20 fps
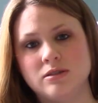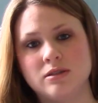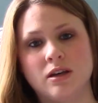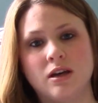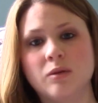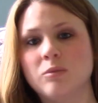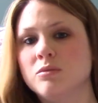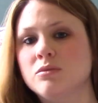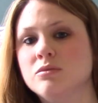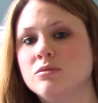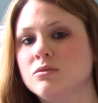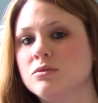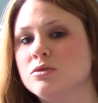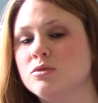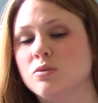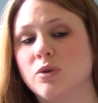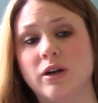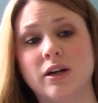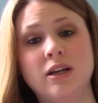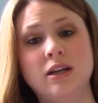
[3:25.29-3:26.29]
comes
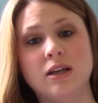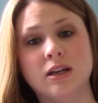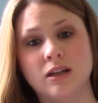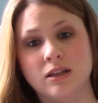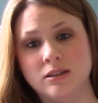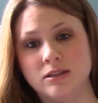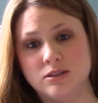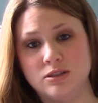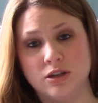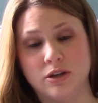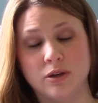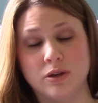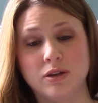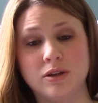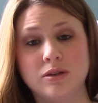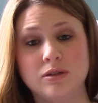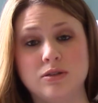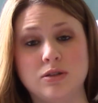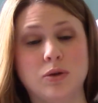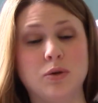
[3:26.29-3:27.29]
running in and
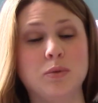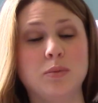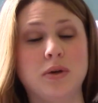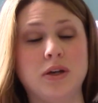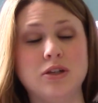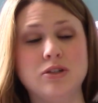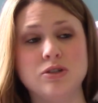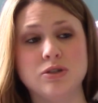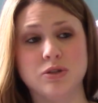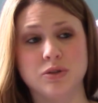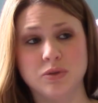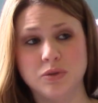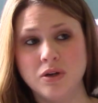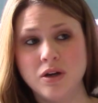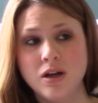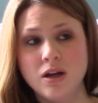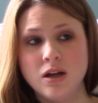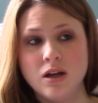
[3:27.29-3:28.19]
told me to